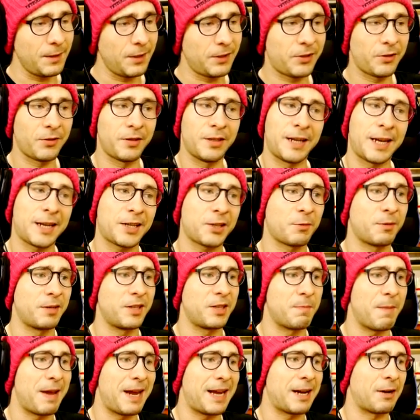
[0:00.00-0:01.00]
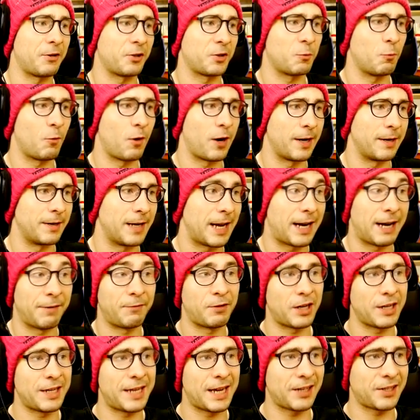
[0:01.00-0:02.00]
So the next one is main house 1. And
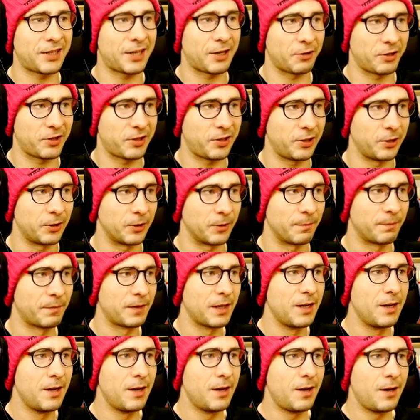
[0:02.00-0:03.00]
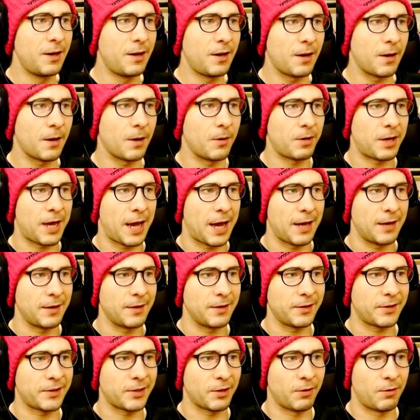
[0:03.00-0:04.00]
I've done guest house 2. Okay,
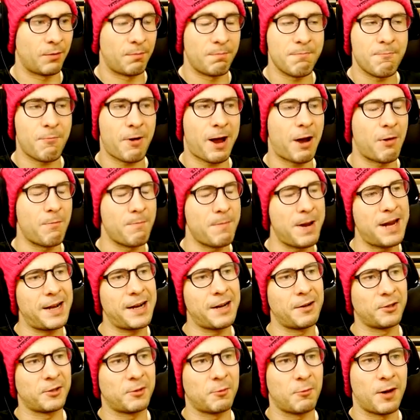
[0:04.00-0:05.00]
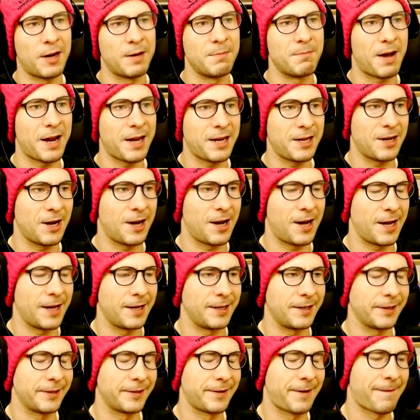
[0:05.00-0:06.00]
so, wow, main house 1, my
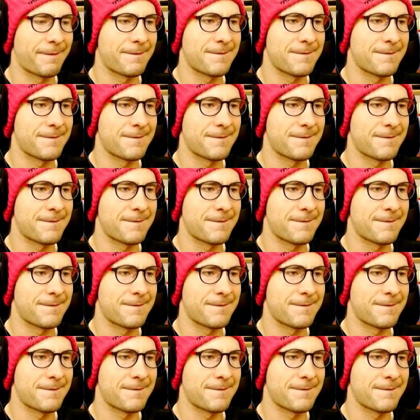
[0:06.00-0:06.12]
god.